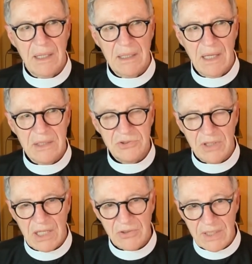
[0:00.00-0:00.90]
a,
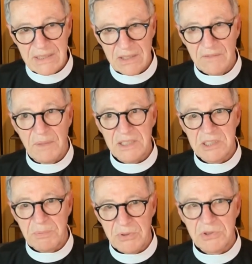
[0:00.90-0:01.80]
a, great deal of my
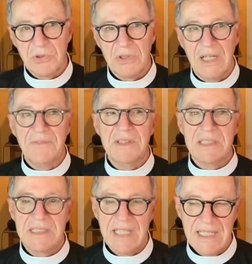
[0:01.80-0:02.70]
spiritual life is
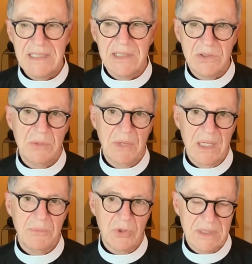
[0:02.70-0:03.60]
attending to
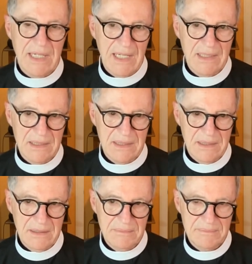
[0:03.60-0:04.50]
my
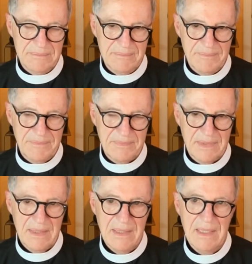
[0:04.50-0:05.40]
mortality
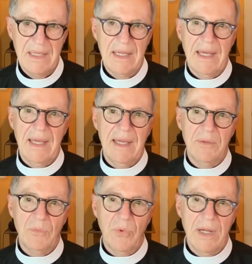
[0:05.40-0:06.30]

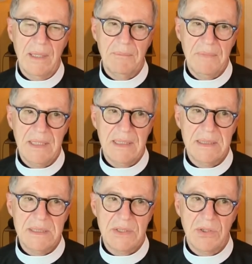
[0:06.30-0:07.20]
and what it
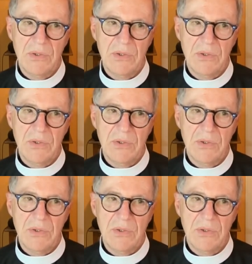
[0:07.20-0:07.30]
means